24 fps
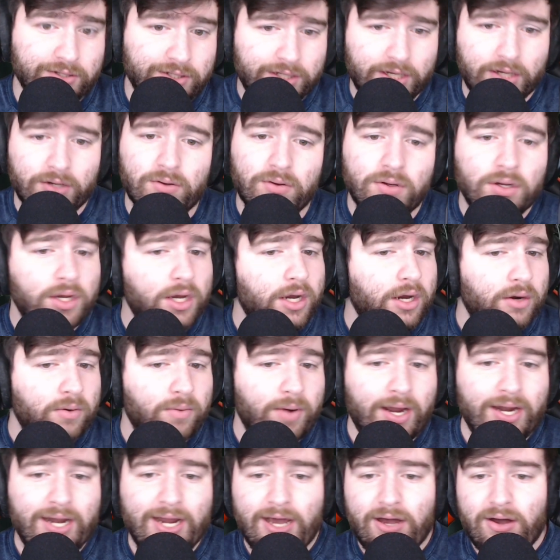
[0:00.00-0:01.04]
So
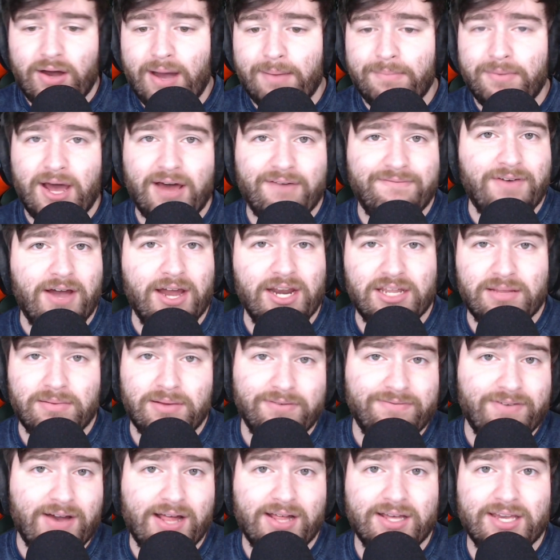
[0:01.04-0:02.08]
right now I'm not finding them
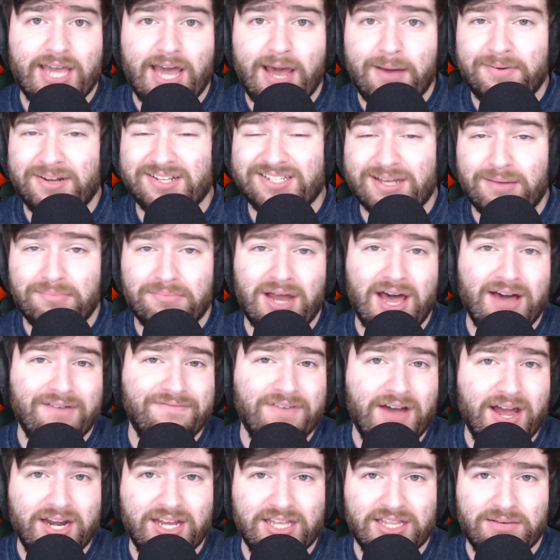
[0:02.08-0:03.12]
in filing cabinets, I'm not
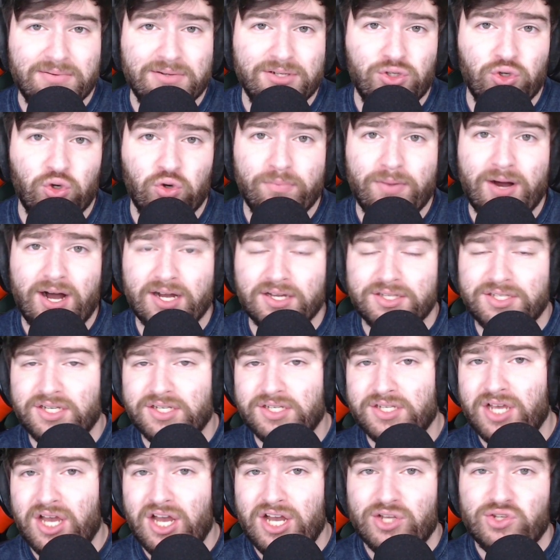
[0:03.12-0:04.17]
finding them in
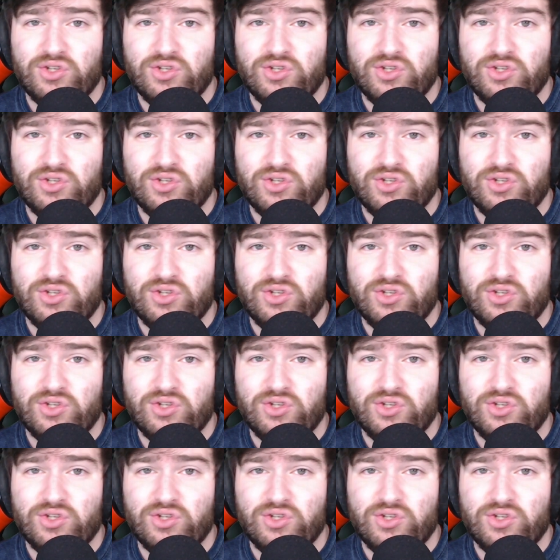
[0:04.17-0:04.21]
toolboxes,